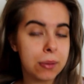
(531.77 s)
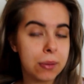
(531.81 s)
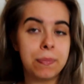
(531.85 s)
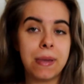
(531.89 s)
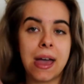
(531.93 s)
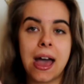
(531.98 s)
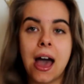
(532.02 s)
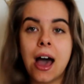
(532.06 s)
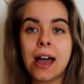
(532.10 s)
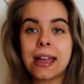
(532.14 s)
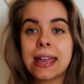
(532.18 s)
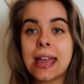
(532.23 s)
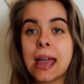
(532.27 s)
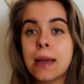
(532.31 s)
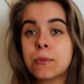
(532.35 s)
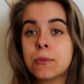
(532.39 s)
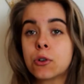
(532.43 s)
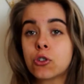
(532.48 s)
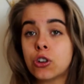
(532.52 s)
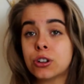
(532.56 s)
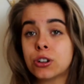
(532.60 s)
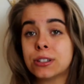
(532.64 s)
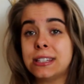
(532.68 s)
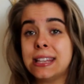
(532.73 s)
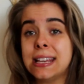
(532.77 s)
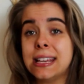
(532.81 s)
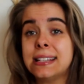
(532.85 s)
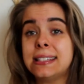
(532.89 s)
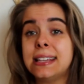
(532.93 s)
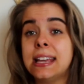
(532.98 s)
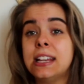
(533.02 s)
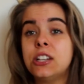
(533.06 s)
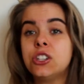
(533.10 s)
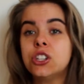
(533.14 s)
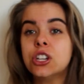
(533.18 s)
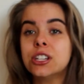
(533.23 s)
but I came across this.
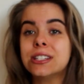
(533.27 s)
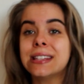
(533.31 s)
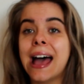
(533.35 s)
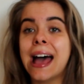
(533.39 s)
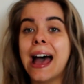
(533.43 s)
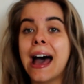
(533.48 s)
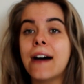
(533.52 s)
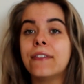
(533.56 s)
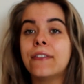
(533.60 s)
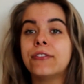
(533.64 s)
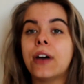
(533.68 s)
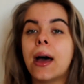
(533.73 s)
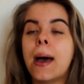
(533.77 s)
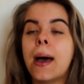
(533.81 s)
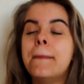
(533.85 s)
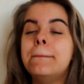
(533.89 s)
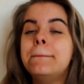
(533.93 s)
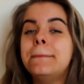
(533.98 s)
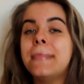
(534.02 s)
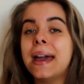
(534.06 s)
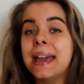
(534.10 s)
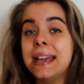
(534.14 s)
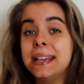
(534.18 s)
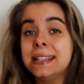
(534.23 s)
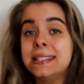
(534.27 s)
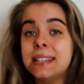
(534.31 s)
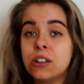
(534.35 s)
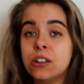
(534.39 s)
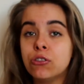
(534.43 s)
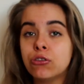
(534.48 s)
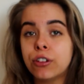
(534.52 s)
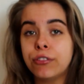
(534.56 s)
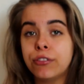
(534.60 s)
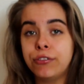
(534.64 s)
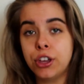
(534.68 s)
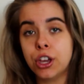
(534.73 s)
It does have
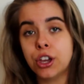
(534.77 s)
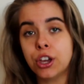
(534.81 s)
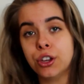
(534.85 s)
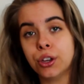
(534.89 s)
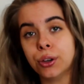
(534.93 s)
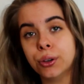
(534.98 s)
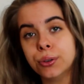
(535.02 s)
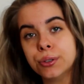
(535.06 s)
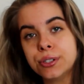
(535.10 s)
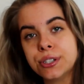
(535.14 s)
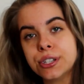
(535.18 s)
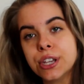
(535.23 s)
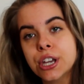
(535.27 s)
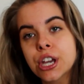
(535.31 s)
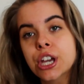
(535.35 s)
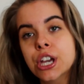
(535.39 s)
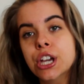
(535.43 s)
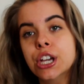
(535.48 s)
amazing reviews,